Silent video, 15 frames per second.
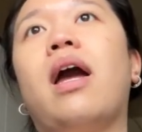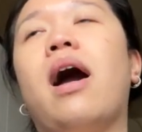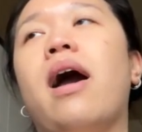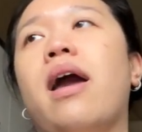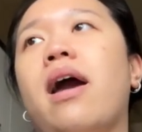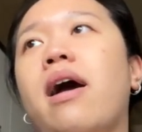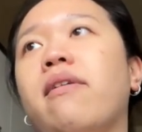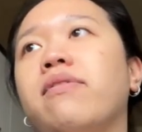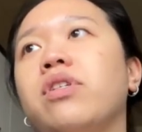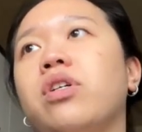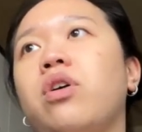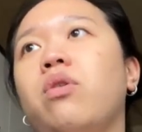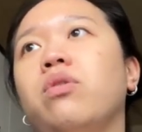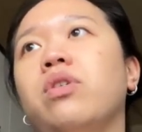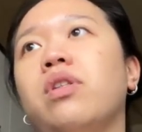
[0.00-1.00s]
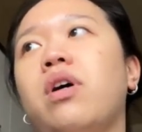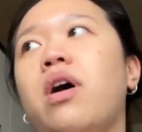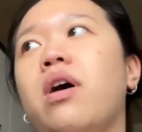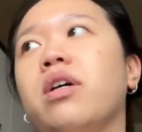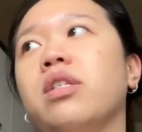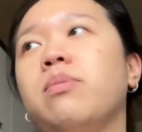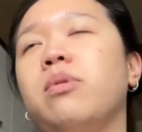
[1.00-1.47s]
I have to go into the
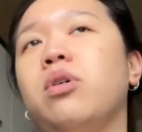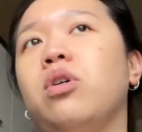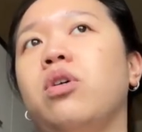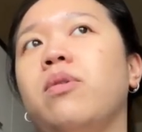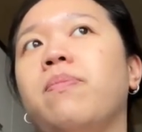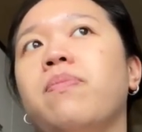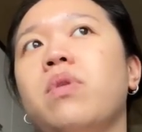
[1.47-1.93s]
hospital.